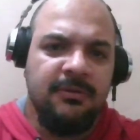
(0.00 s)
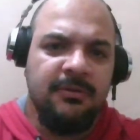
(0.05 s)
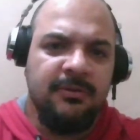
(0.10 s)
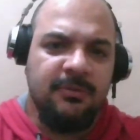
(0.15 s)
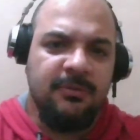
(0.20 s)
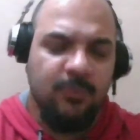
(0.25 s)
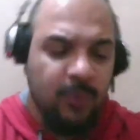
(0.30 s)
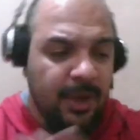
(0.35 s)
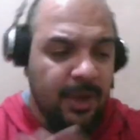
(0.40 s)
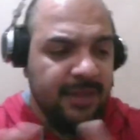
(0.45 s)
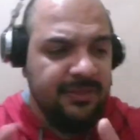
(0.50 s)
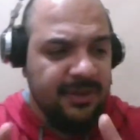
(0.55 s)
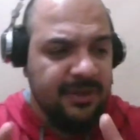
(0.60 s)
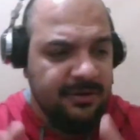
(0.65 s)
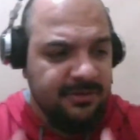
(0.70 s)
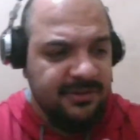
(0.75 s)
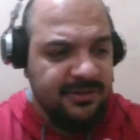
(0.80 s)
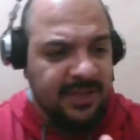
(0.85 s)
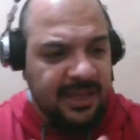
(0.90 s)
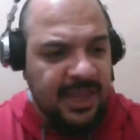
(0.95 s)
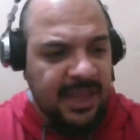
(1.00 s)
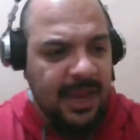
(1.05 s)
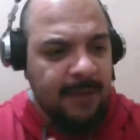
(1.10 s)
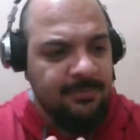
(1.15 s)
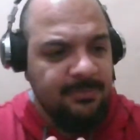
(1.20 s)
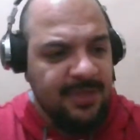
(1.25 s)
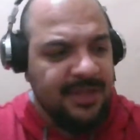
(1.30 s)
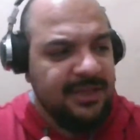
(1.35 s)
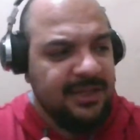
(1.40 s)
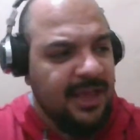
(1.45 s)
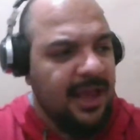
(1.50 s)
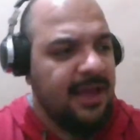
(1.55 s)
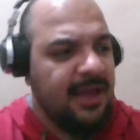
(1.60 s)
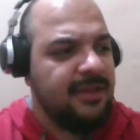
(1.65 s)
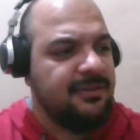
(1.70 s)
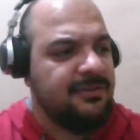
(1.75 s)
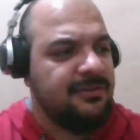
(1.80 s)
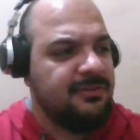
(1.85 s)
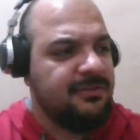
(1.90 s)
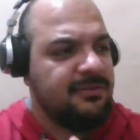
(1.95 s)
When there is a game that
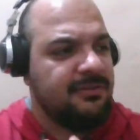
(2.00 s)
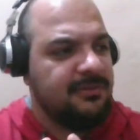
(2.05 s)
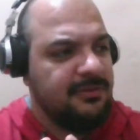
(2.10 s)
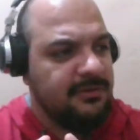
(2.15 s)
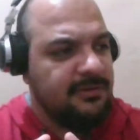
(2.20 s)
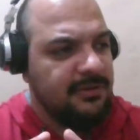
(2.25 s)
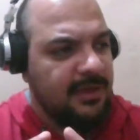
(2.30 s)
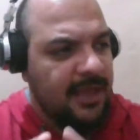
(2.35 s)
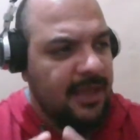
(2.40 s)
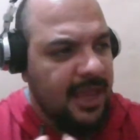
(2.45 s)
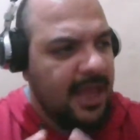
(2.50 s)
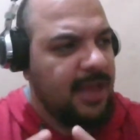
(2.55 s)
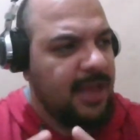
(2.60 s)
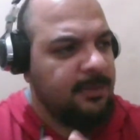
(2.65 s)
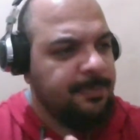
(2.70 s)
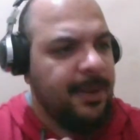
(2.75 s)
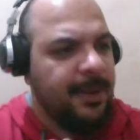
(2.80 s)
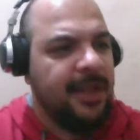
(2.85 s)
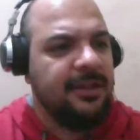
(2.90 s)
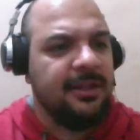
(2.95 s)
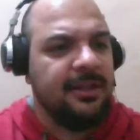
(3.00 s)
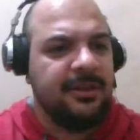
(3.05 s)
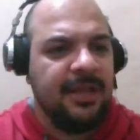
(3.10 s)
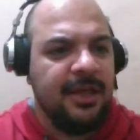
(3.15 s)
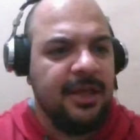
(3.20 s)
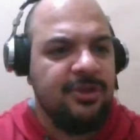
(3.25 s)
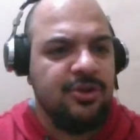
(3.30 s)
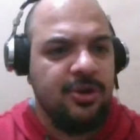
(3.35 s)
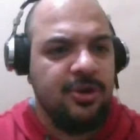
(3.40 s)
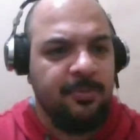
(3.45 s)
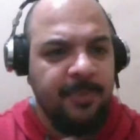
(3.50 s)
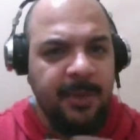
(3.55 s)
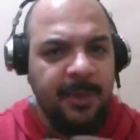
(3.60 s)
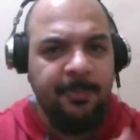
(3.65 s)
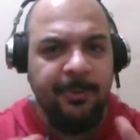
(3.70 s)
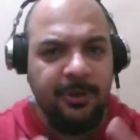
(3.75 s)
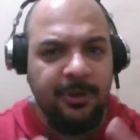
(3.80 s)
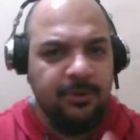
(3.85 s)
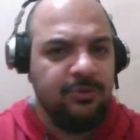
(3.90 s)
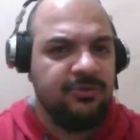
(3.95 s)
has hand painted texture,
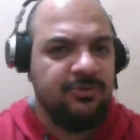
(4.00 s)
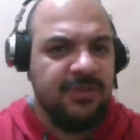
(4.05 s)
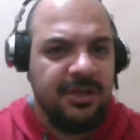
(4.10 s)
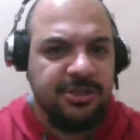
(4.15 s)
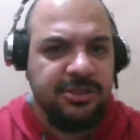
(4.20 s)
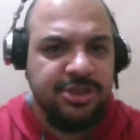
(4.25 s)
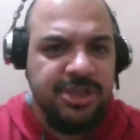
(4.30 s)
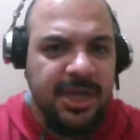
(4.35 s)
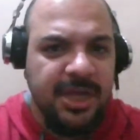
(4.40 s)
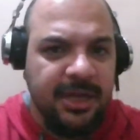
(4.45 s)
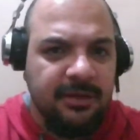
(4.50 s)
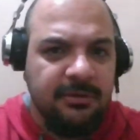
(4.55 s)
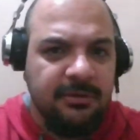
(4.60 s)
people lose their shit.